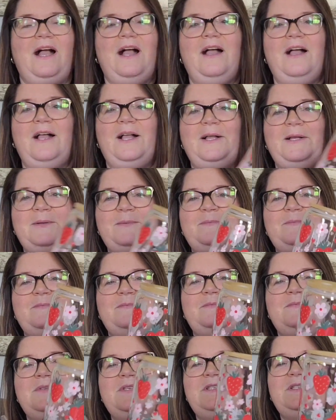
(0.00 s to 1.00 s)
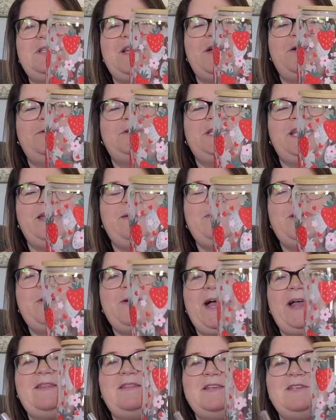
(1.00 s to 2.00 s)
Um, so
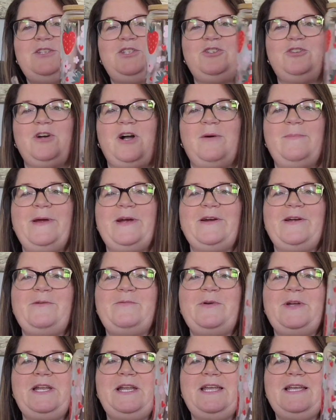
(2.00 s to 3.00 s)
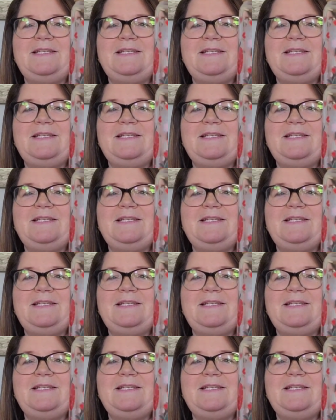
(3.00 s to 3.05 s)
Temu had this strawberry one.